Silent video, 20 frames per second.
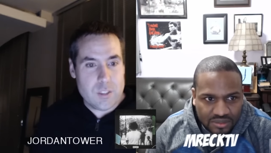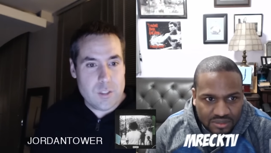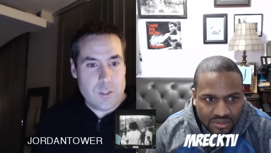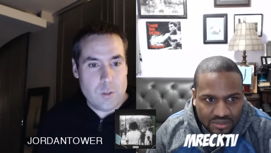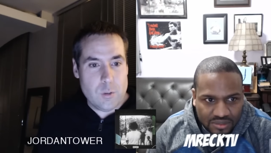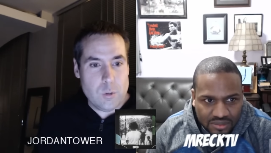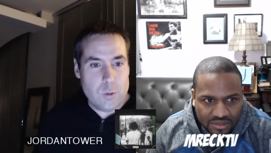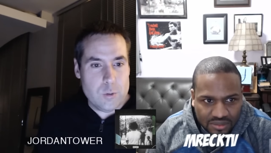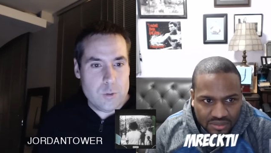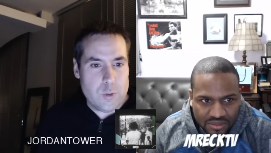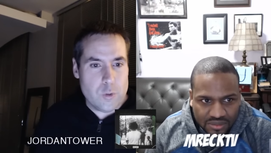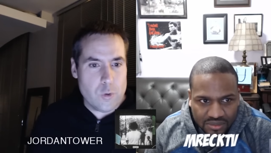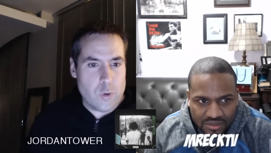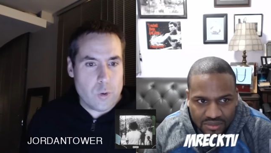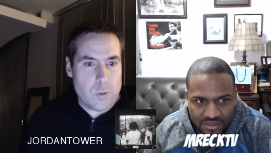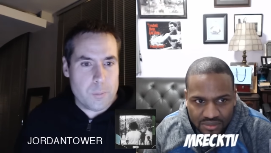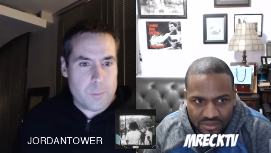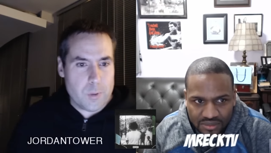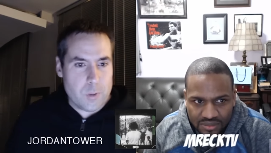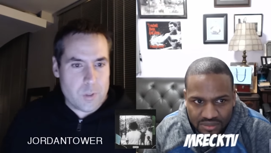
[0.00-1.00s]
Speaker 1: You lose your
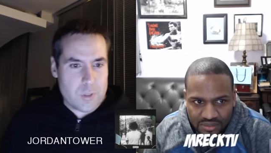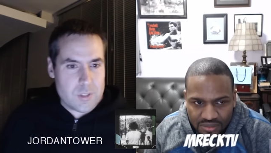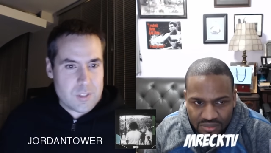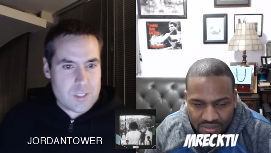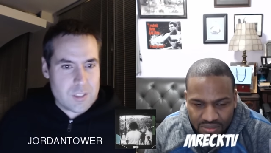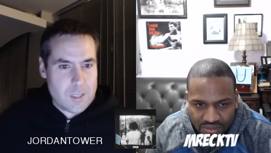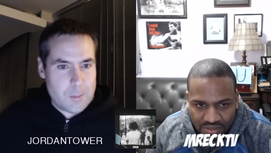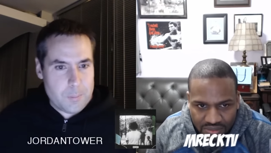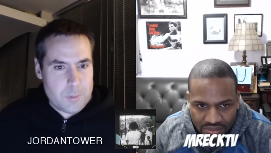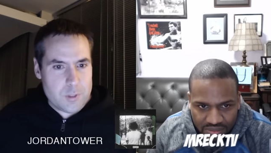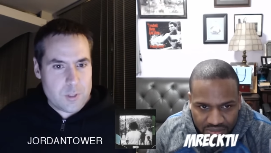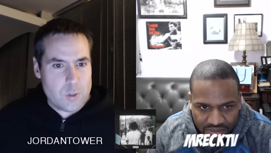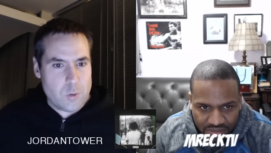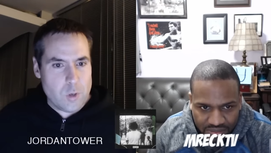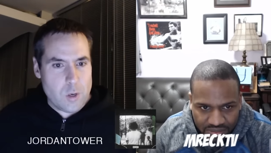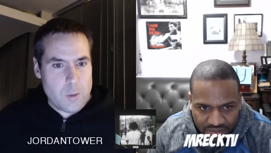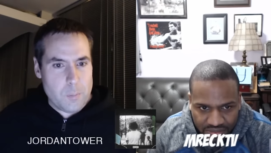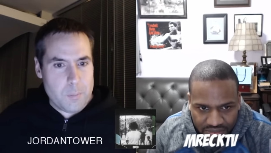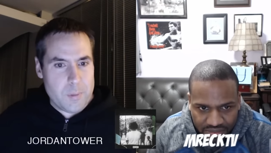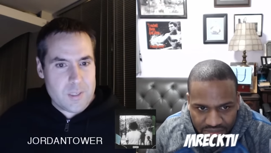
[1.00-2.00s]
grip, you could slip into
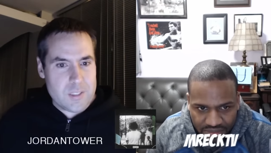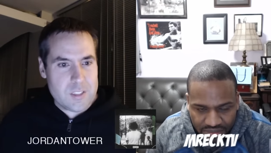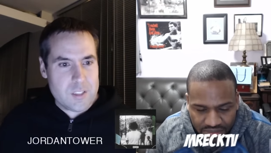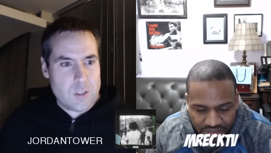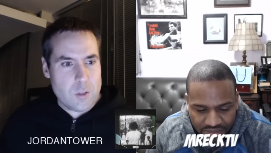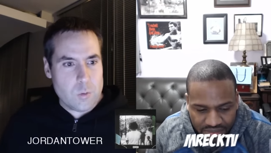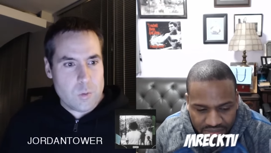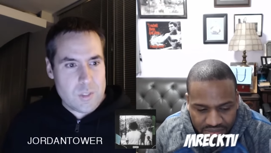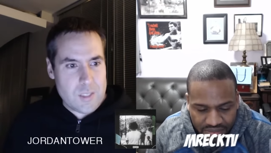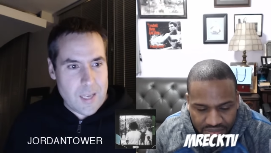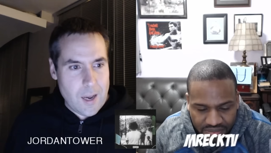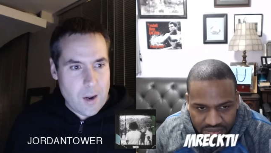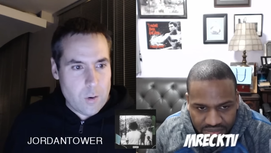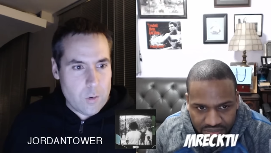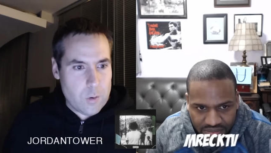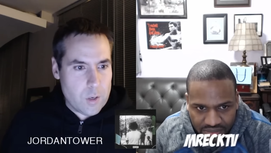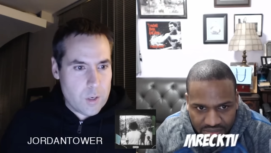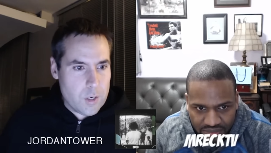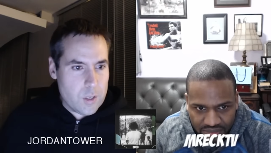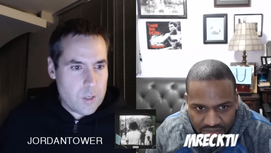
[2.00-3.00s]
an abyss, no
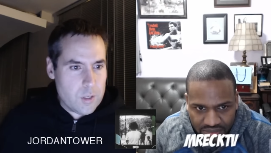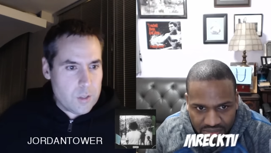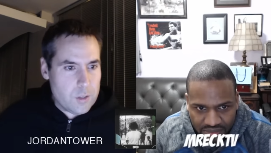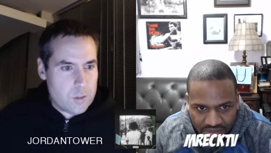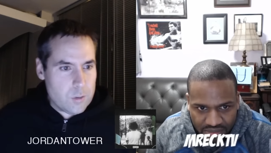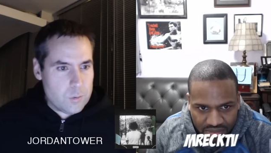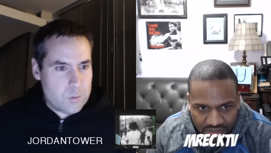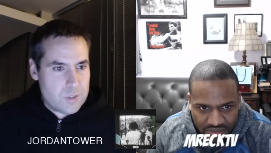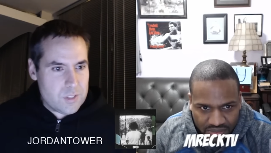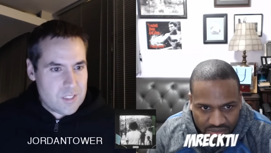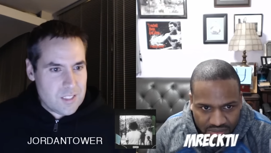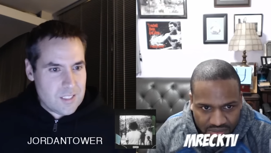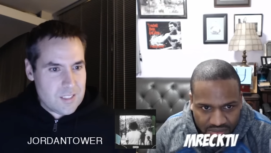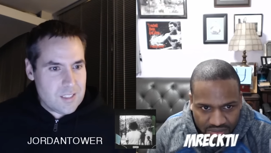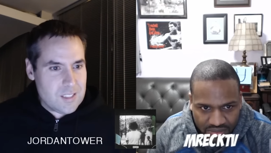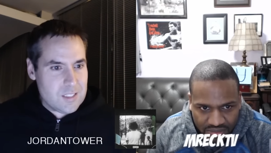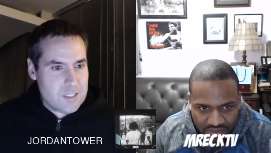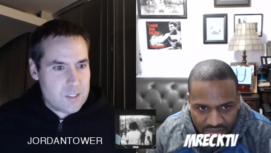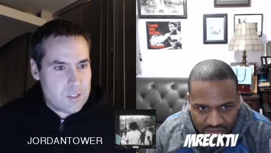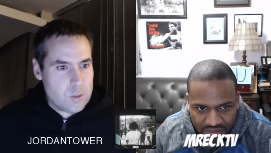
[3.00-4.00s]
doubt. You see
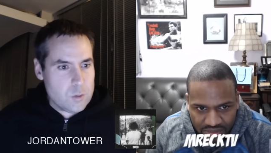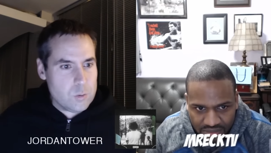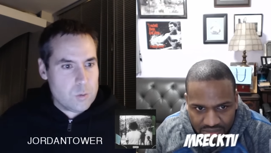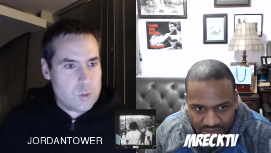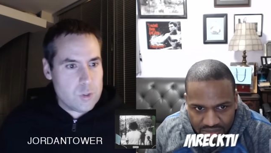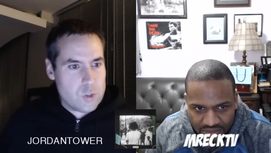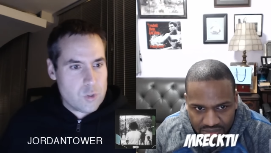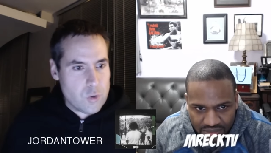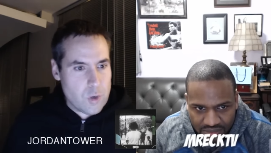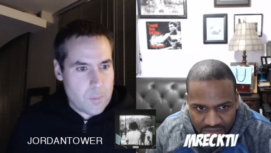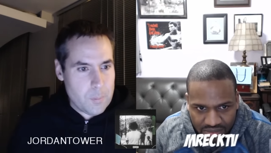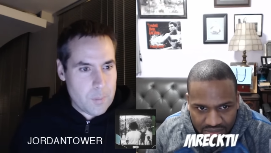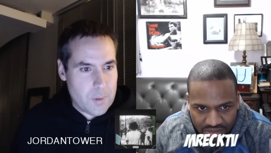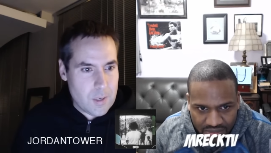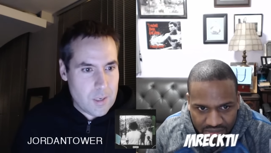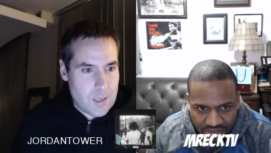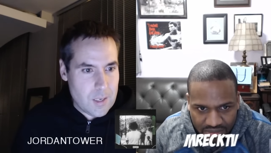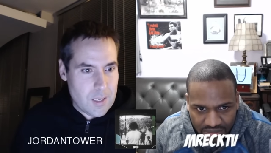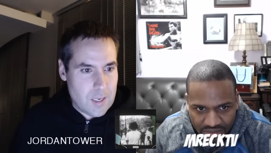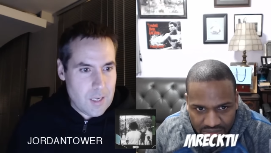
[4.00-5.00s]
these dudes
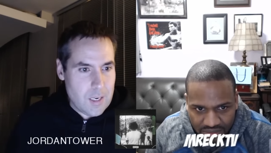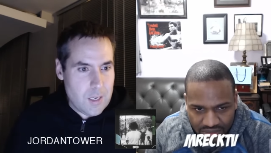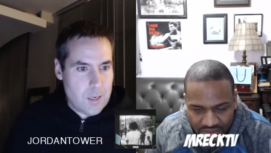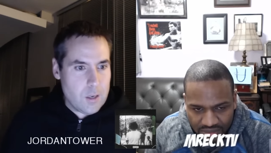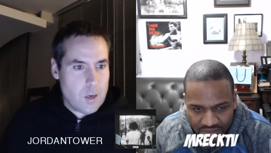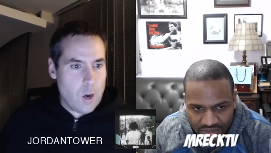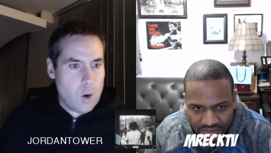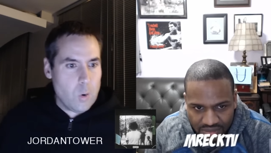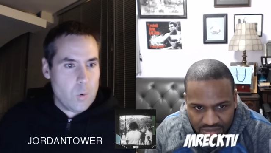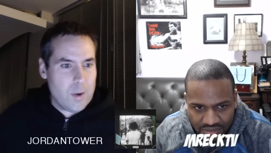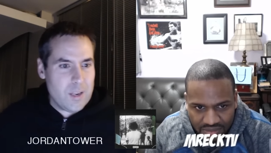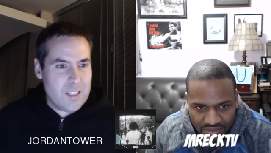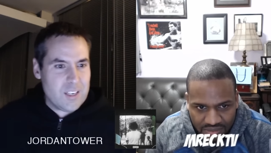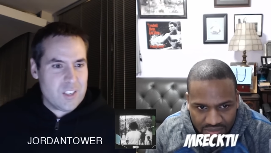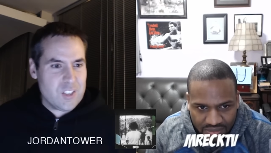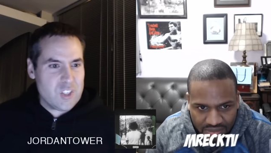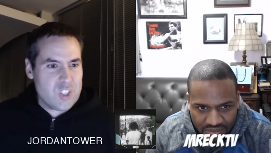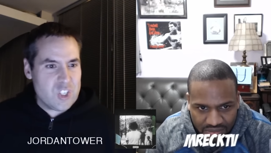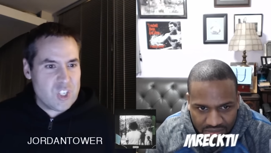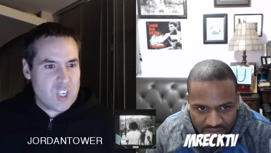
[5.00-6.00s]
tripping. Ego
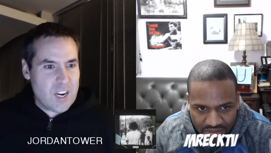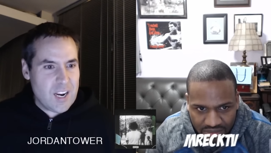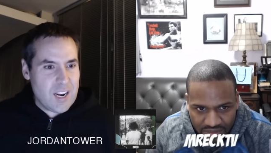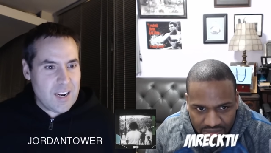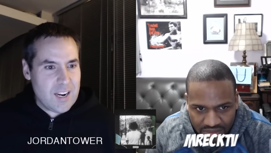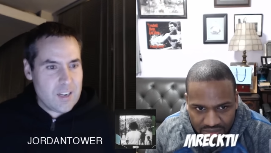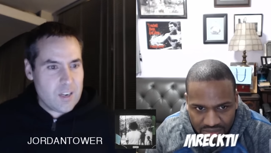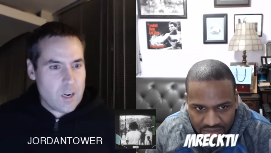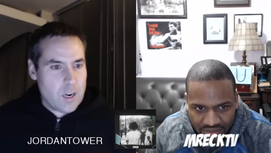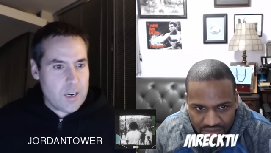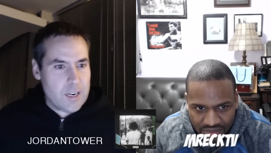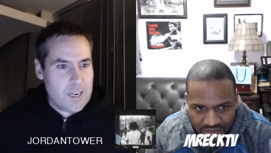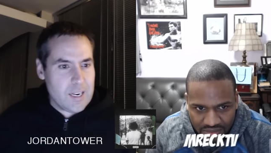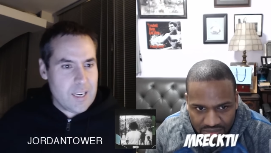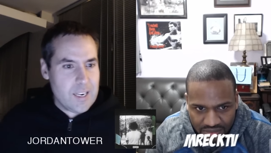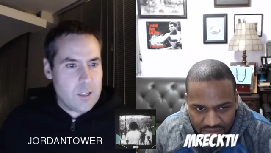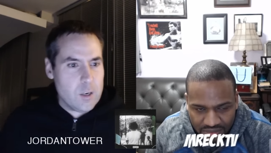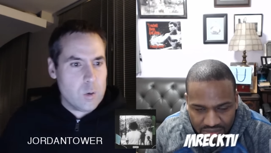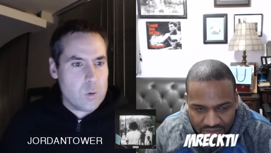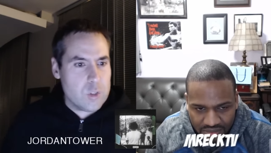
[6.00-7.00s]
in chain,
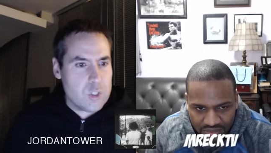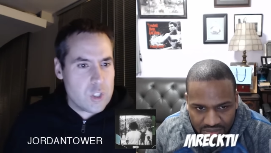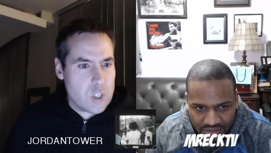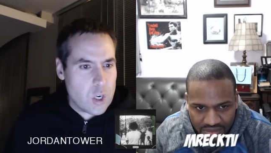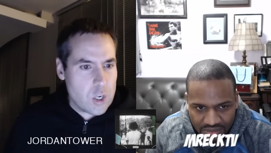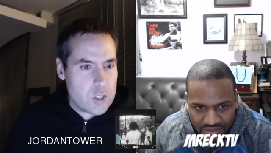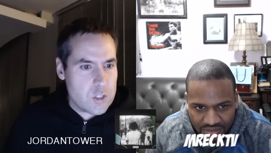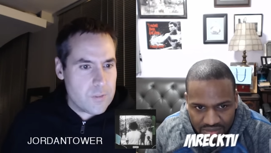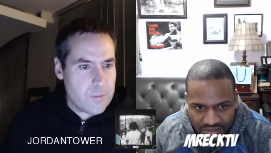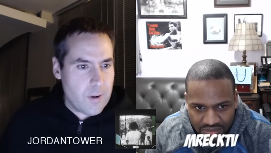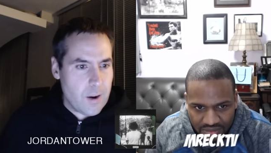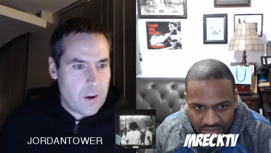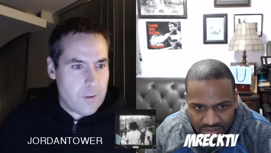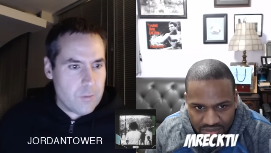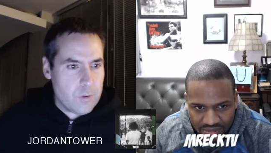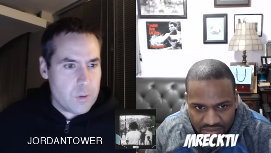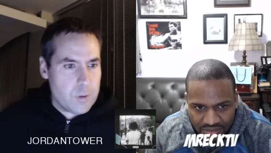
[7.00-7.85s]
ego in charge of every